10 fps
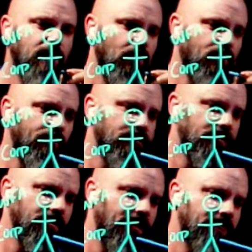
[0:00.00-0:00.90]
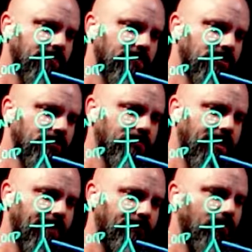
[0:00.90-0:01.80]
over into the isolation
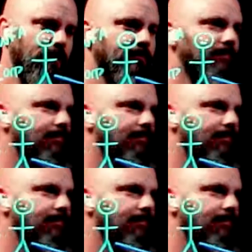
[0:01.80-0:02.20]
platform